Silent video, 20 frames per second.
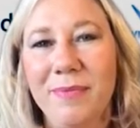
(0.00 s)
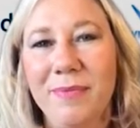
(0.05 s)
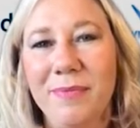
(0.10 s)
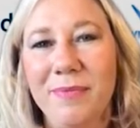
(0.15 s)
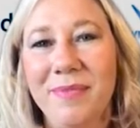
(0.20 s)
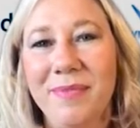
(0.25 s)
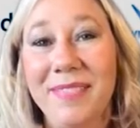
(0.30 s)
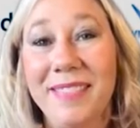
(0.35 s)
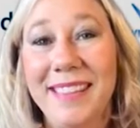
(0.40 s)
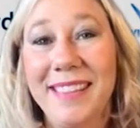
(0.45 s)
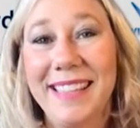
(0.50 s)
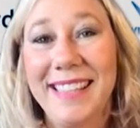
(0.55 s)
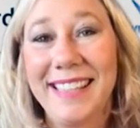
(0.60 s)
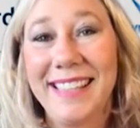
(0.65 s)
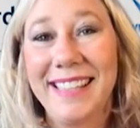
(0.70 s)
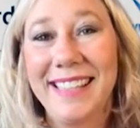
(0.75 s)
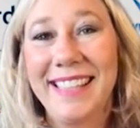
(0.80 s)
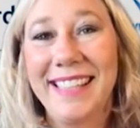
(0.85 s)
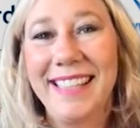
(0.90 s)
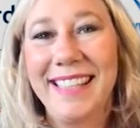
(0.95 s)

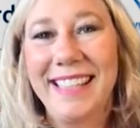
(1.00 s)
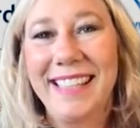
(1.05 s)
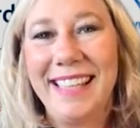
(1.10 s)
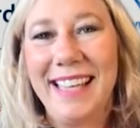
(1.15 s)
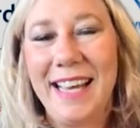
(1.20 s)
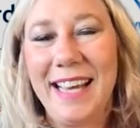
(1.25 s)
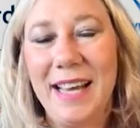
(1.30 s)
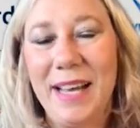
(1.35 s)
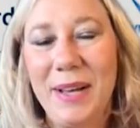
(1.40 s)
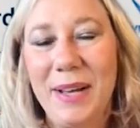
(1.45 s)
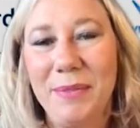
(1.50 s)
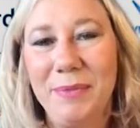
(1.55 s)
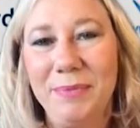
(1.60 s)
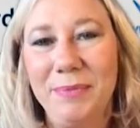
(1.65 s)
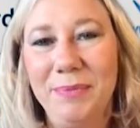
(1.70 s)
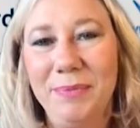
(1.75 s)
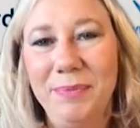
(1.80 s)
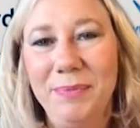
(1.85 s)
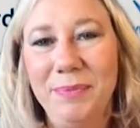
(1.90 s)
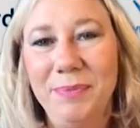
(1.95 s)

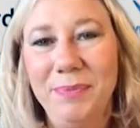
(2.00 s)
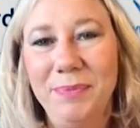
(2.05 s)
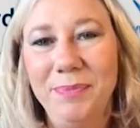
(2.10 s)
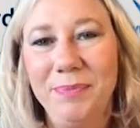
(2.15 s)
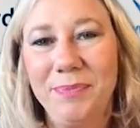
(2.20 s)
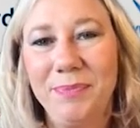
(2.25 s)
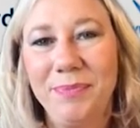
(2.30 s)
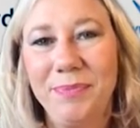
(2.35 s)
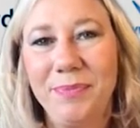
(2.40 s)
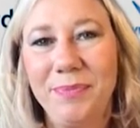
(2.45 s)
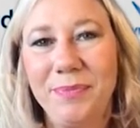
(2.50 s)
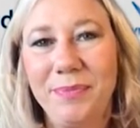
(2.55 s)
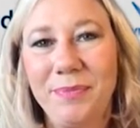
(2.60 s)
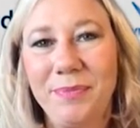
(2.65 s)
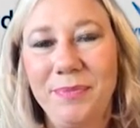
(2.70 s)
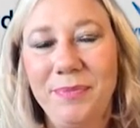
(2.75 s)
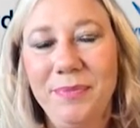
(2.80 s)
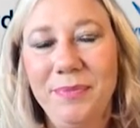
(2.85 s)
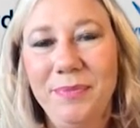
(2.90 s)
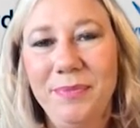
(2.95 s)

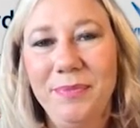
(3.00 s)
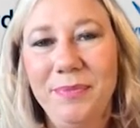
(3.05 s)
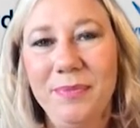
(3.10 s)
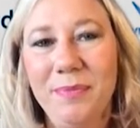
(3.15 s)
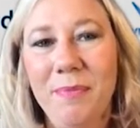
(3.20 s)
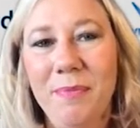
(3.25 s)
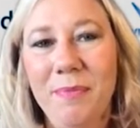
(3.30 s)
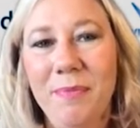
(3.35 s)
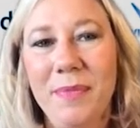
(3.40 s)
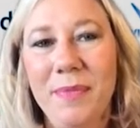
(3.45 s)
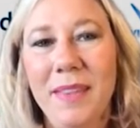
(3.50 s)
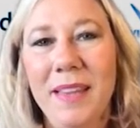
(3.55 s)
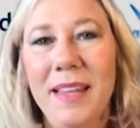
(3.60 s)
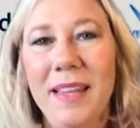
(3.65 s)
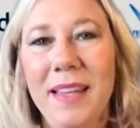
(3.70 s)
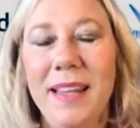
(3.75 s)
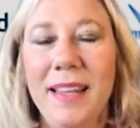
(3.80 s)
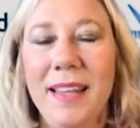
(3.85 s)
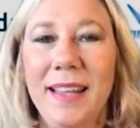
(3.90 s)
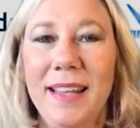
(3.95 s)

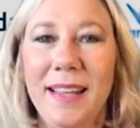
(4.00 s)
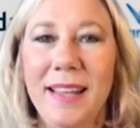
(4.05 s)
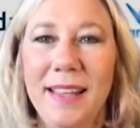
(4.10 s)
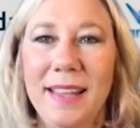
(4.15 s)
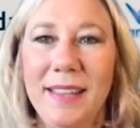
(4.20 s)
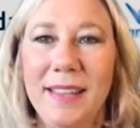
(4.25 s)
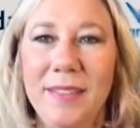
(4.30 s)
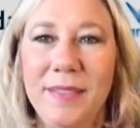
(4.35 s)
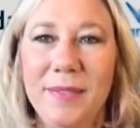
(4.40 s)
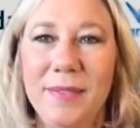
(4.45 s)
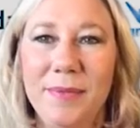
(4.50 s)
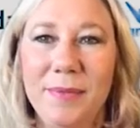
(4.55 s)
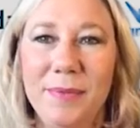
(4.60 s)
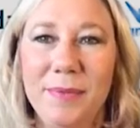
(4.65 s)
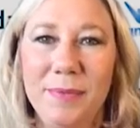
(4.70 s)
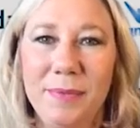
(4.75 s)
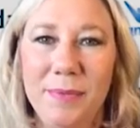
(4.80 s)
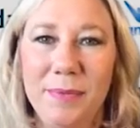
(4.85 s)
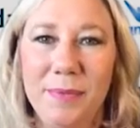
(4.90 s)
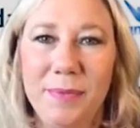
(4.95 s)

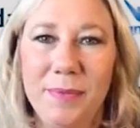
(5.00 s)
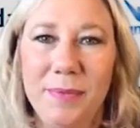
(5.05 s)
This person isn't speaking.